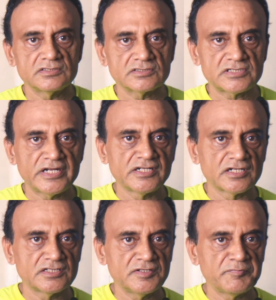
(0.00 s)

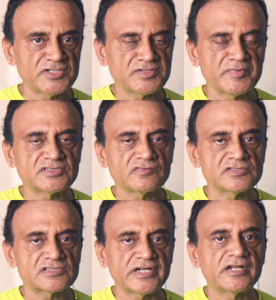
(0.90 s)
slider, the measurements of
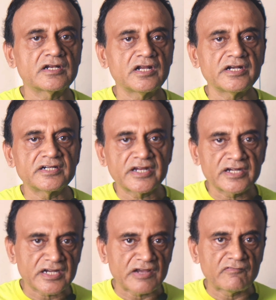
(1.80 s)
this slider are, it
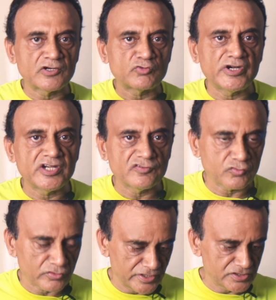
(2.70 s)
can travel
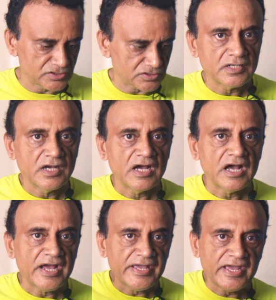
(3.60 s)
24 inches.
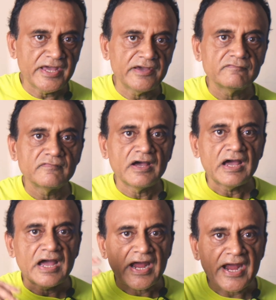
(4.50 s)
I have
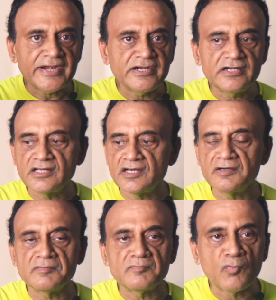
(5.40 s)
added
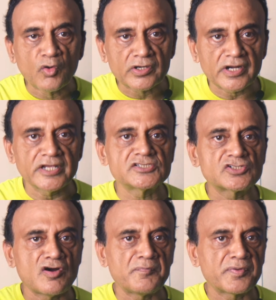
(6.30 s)
a
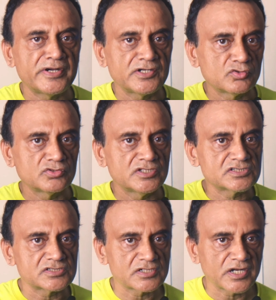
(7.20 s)
motorized component to
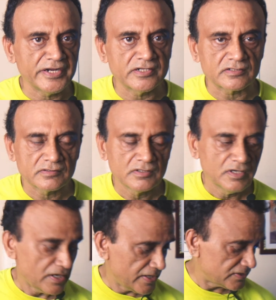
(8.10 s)
this slider,
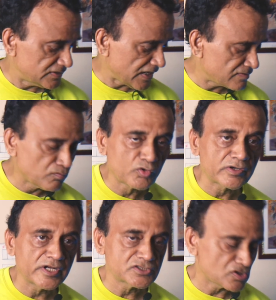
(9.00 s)
and that
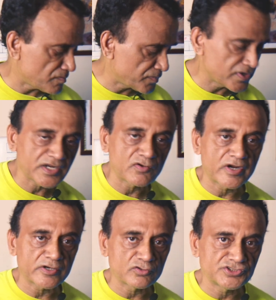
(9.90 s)
motorized component I would
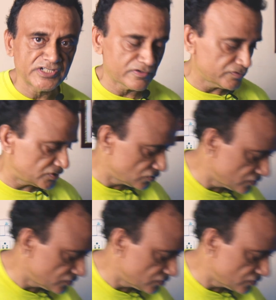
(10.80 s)
like to share with